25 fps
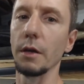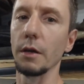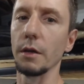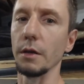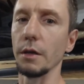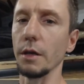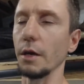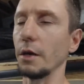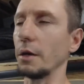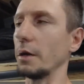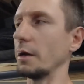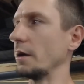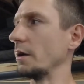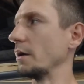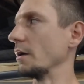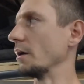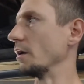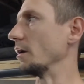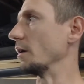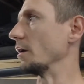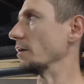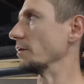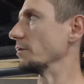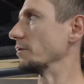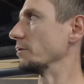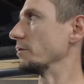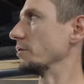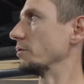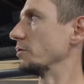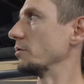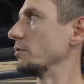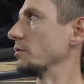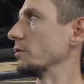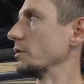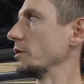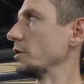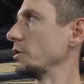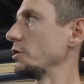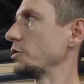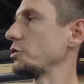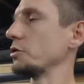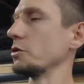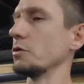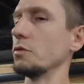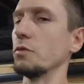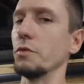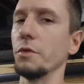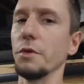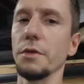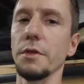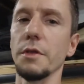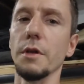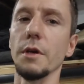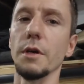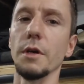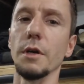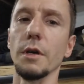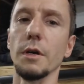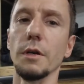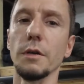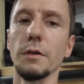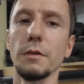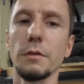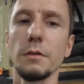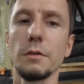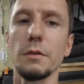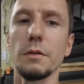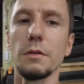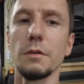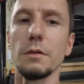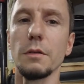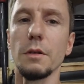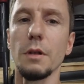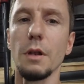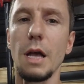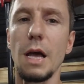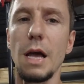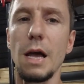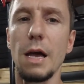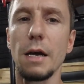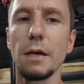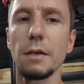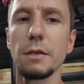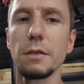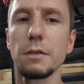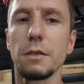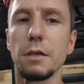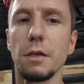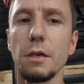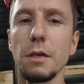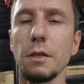It had a issue with the locks.